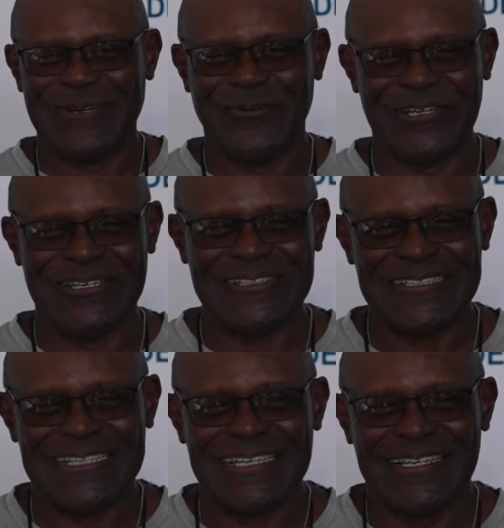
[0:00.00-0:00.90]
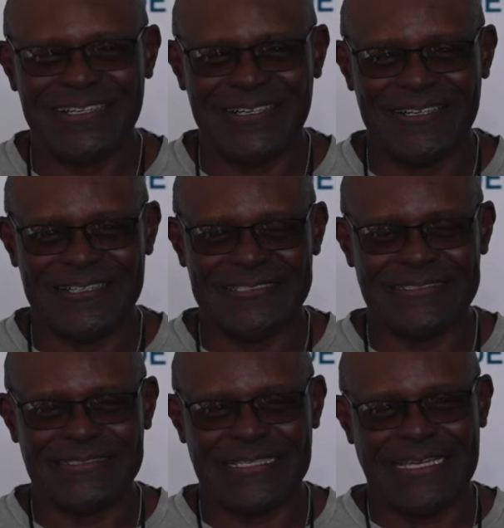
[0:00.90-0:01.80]
Well,
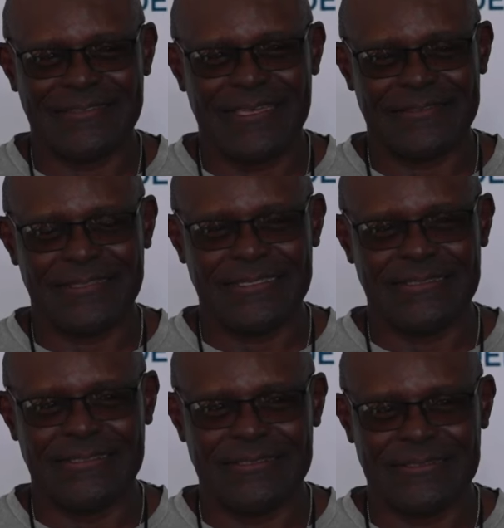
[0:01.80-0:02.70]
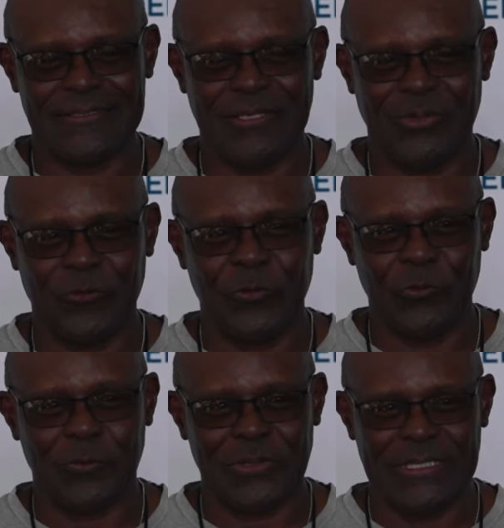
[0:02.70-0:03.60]
I think the team that we
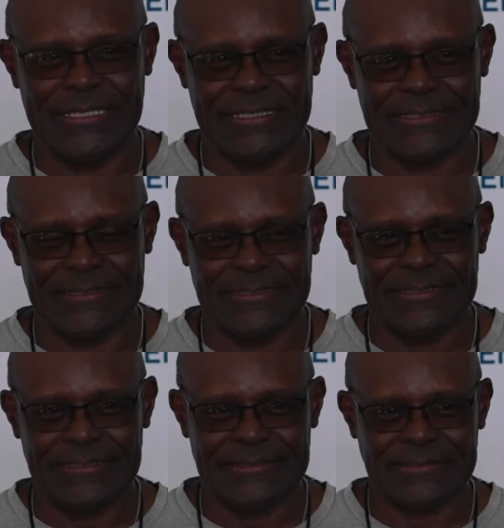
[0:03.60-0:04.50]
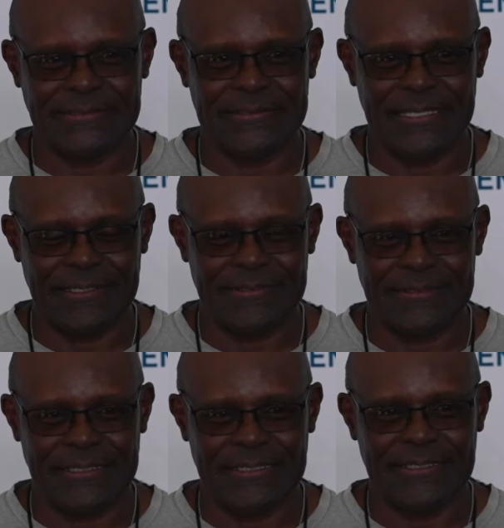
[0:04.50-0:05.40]
were playing,
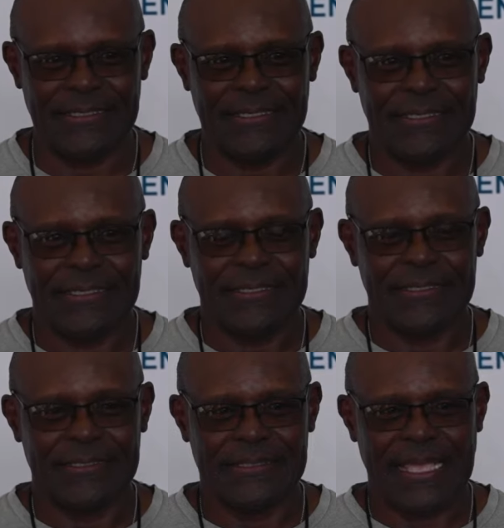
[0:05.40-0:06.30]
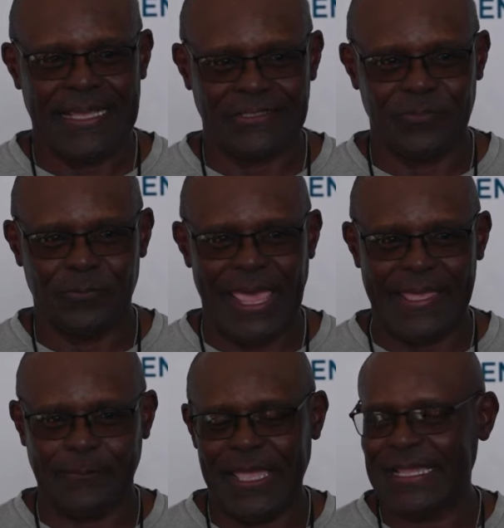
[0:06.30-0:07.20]
they had some
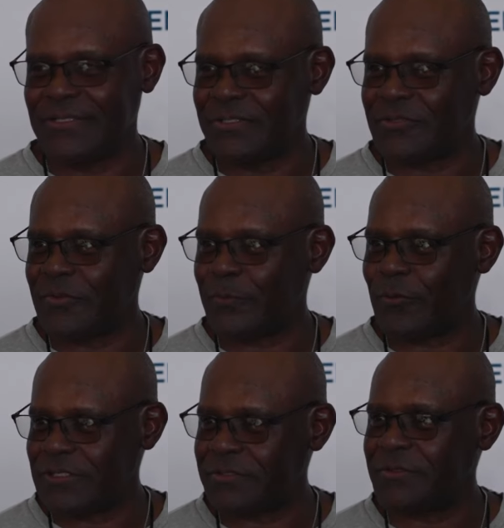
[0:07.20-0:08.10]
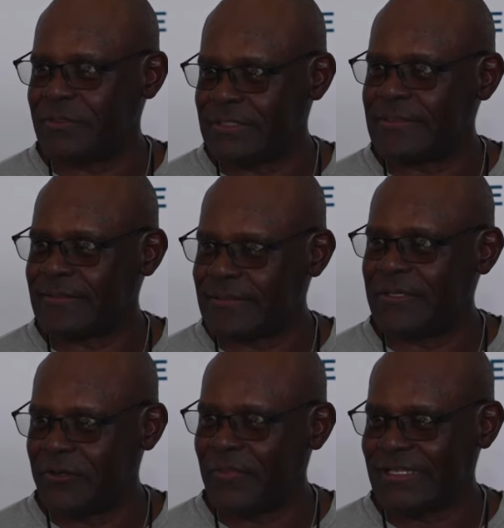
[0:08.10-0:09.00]
packages of pressure, and
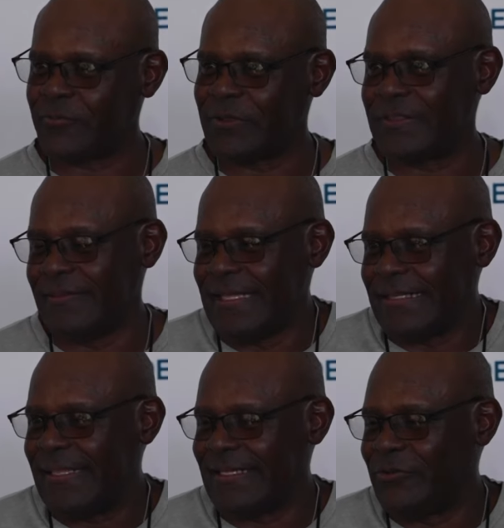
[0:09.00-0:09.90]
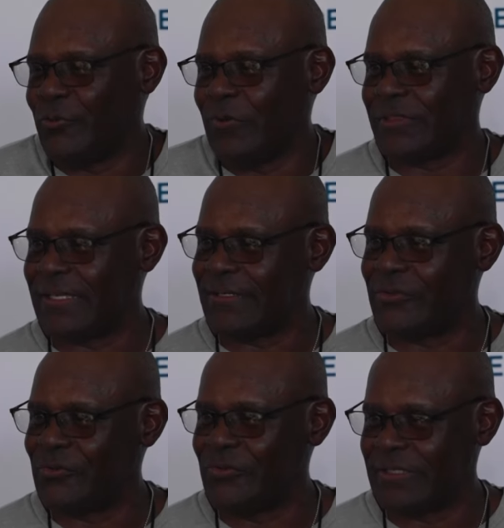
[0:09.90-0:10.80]
that's what they do. What they
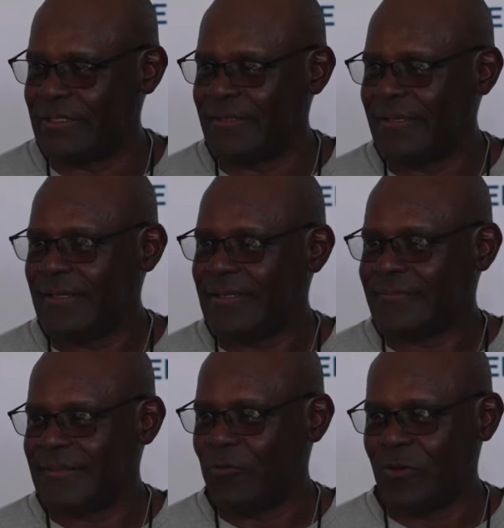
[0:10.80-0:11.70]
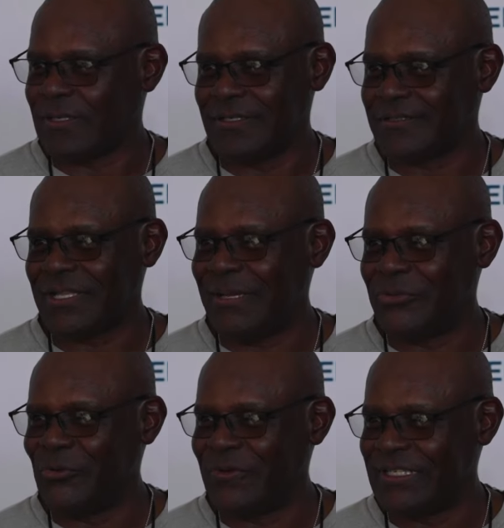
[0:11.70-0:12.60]
do, and they weren't going to
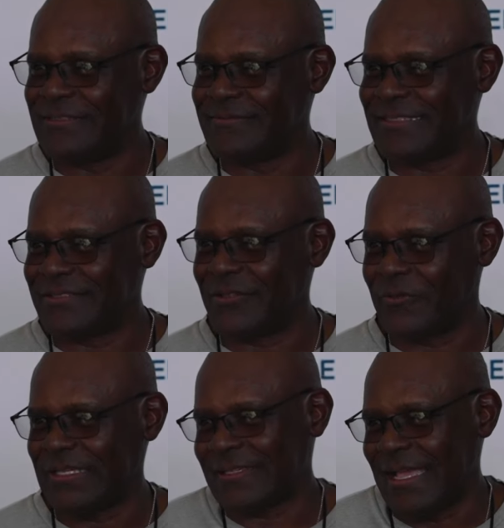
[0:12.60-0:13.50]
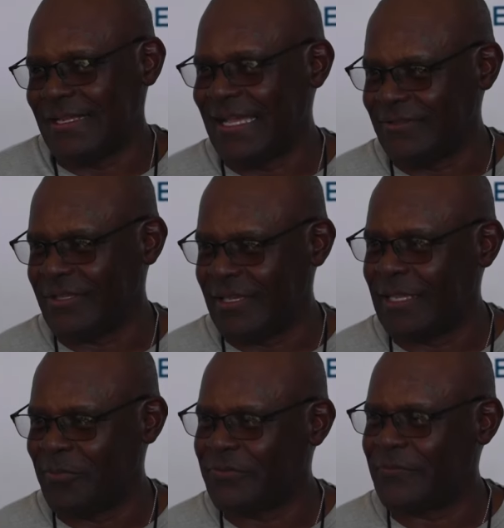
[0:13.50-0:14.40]
stop doing it. And so that's kind of how the
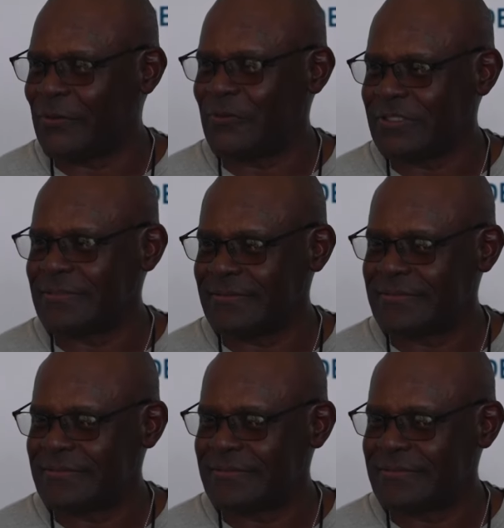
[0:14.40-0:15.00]
game unfolded.